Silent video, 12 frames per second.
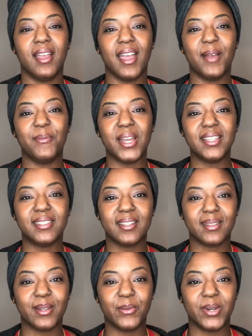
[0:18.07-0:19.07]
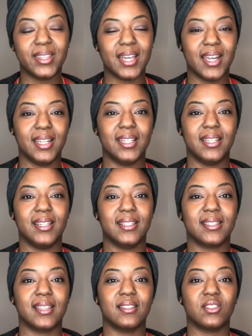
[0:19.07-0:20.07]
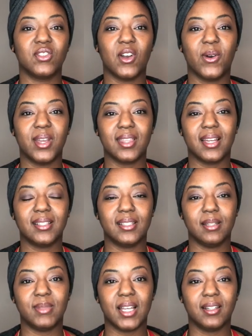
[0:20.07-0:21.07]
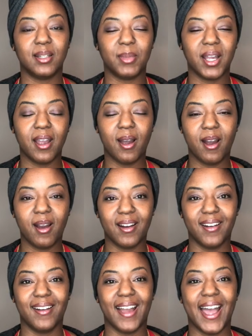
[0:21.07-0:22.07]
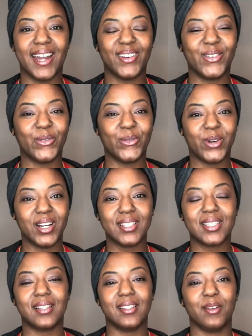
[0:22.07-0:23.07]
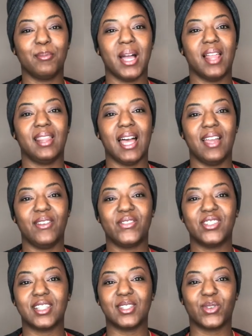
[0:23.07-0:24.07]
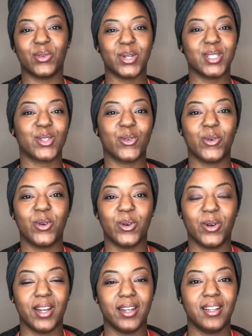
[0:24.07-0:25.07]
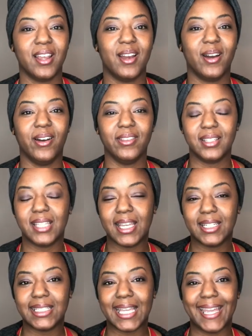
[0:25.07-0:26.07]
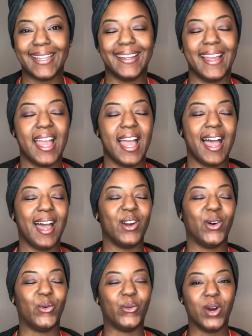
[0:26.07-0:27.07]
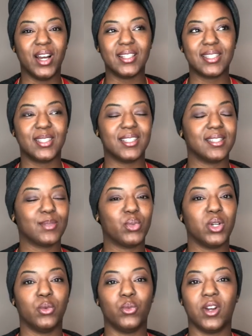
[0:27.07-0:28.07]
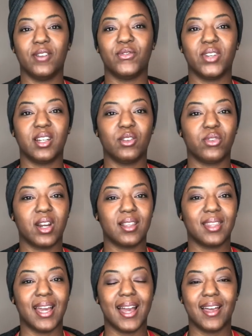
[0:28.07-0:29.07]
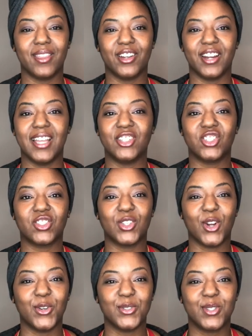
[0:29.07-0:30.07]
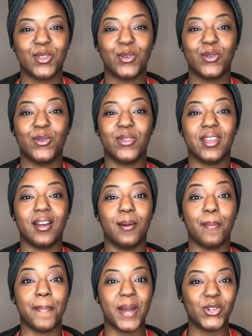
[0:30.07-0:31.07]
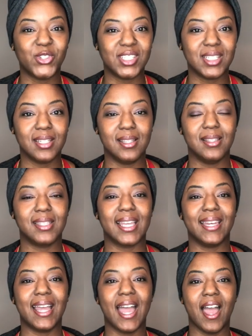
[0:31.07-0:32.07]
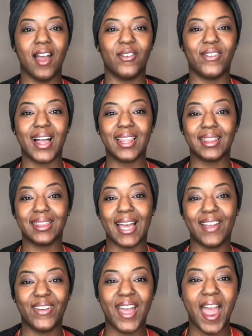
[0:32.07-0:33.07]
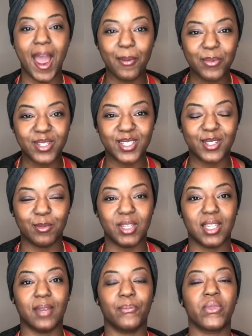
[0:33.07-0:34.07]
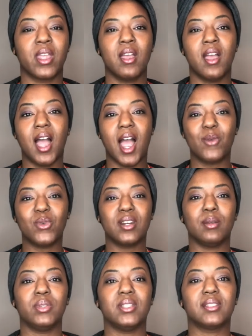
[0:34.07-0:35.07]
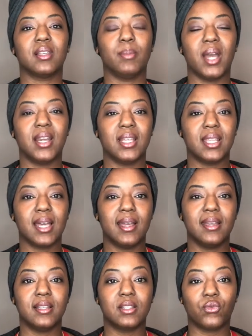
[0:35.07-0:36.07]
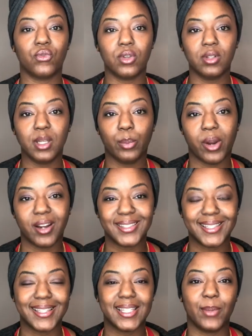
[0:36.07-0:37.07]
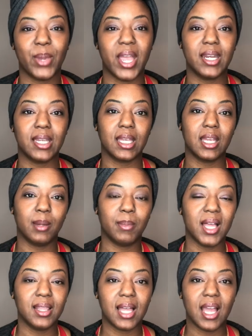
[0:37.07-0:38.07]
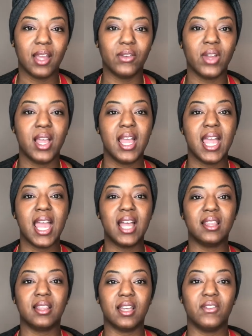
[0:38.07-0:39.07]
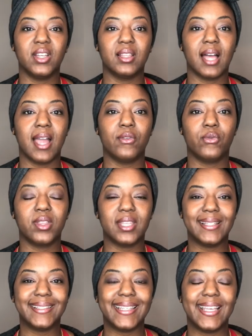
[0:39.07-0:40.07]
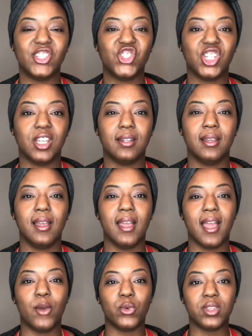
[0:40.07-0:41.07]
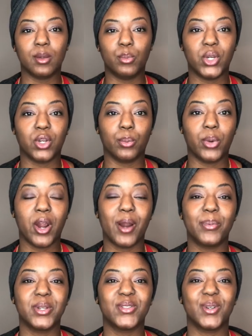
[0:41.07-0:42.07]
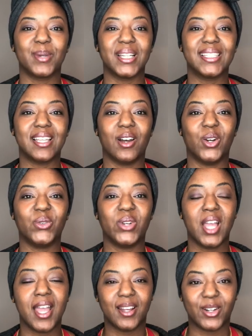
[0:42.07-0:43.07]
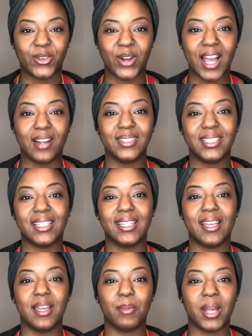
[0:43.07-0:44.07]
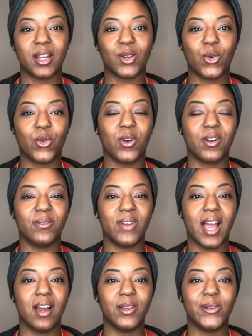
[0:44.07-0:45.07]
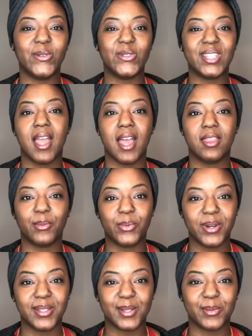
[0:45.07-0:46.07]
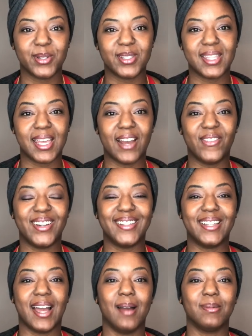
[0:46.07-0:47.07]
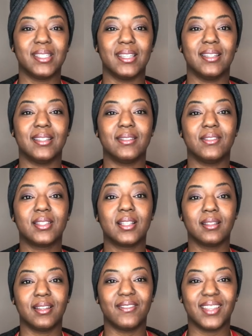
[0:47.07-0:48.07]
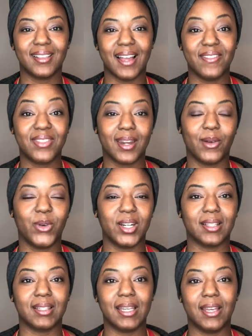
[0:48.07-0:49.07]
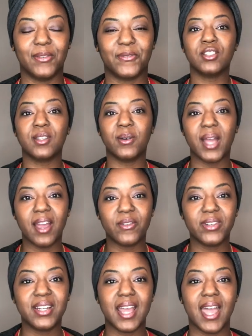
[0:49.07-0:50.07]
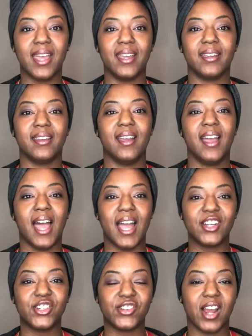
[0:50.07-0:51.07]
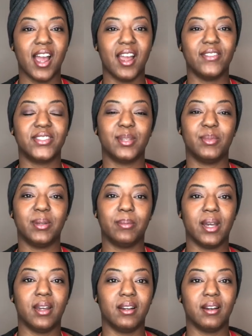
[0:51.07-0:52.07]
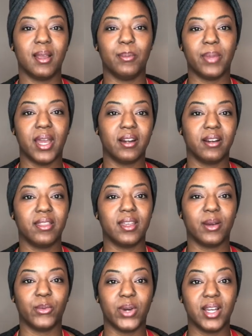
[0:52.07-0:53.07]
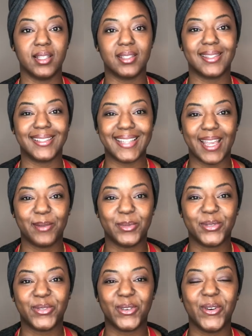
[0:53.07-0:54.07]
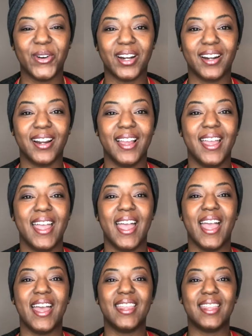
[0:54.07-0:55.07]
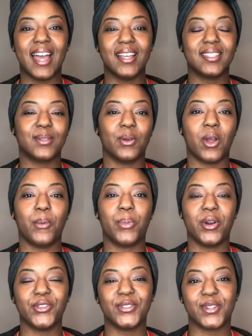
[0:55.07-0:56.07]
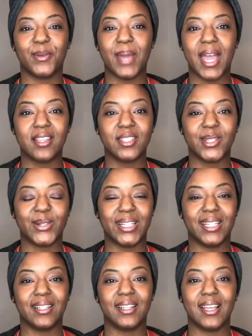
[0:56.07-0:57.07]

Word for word: And basically, what that is, is knowing that deep down in my heart, I don't want to live my life just for what's going on on the day to day. I don't want to just put one foot in front of the other and just go through the motions and have life happen to me. I want to be somebody that is fully participating in my life and living life with intention and with a bigger purpose for myself, grounded in my core values and the principles that I've adopted to live the life that I want to live. So every day I strive to be better and better than I was the day before. And that's personal mastery.